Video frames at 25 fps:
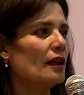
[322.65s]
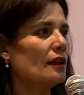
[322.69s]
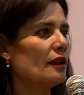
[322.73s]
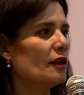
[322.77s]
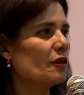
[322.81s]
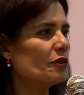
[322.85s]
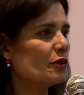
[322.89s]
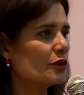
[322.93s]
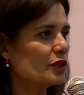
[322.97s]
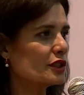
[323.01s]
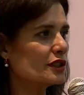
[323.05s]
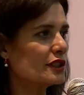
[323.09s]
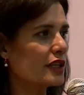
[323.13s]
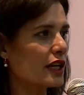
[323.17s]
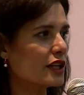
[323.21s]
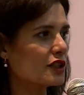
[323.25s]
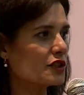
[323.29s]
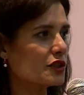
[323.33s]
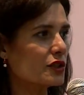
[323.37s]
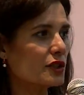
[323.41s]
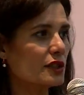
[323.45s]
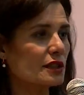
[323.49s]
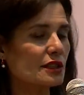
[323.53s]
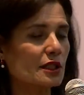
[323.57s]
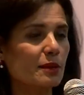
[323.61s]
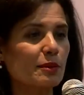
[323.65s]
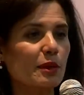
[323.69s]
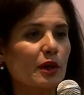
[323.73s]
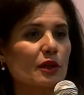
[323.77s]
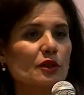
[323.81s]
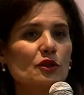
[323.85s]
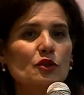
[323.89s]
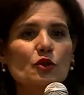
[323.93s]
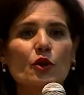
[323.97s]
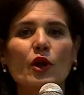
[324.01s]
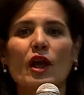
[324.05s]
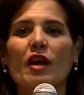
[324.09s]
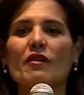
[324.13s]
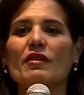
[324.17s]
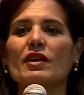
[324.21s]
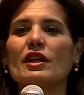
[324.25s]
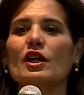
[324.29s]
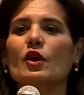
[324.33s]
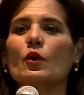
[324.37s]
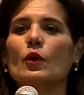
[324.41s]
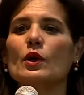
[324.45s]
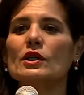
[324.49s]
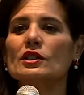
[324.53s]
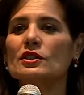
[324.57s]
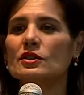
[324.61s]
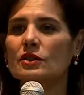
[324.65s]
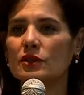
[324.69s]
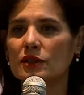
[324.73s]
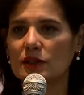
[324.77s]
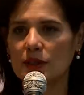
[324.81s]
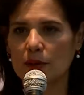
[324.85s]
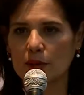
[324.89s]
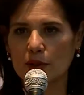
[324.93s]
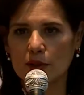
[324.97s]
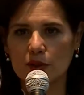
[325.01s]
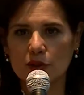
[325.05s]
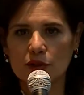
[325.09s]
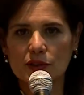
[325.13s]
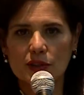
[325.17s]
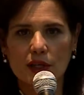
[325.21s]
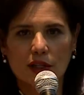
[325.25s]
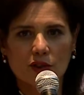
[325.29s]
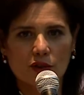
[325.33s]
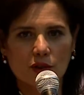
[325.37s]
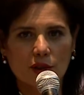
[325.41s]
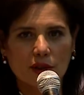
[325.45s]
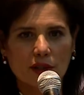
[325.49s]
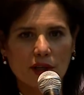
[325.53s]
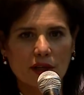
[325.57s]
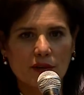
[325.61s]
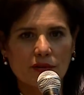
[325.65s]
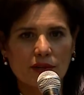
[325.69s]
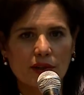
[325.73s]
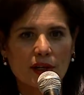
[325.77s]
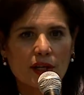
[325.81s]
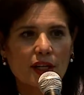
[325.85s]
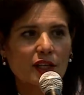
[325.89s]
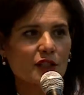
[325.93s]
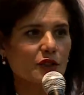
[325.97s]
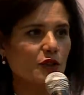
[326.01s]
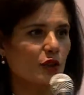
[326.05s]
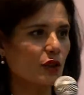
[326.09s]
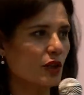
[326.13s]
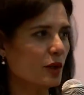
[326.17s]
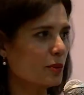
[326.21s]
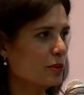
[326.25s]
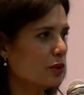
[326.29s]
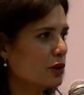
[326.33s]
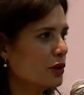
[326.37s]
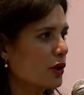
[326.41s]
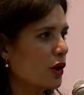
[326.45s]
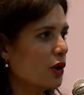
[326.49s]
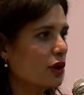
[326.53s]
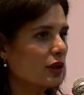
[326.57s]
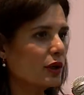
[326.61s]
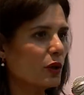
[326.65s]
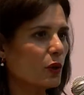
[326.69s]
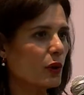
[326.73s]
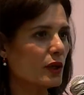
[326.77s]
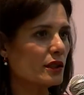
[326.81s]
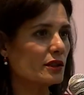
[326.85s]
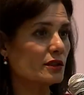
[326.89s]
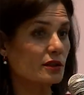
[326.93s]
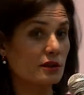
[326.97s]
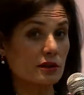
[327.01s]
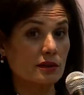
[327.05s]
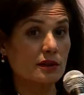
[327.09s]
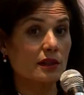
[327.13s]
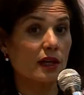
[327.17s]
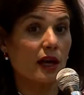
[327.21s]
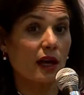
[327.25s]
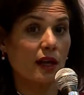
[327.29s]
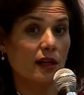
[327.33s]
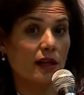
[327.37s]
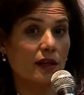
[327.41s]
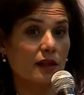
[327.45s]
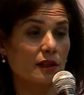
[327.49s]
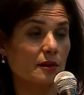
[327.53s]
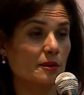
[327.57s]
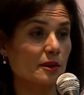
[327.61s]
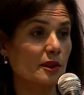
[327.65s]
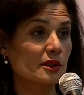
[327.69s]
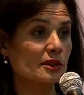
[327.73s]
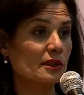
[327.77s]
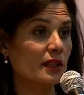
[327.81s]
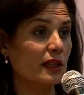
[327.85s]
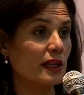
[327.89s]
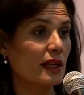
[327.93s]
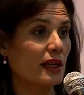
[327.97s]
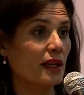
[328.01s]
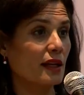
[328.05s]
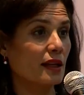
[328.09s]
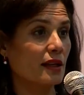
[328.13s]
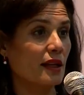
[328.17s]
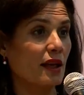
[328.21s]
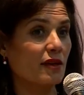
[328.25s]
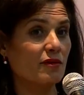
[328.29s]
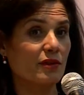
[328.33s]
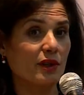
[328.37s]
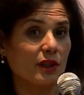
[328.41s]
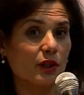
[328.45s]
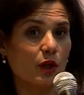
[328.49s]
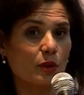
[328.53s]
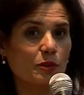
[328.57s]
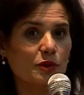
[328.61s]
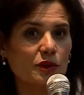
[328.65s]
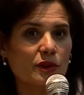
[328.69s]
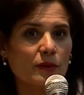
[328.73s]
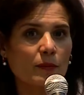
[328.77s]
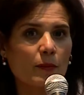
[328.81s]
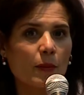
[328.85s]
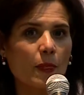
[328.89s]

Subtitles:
The first session is about, do you have any questions about your sexual life? So they put all the questions anonymously in envelopes.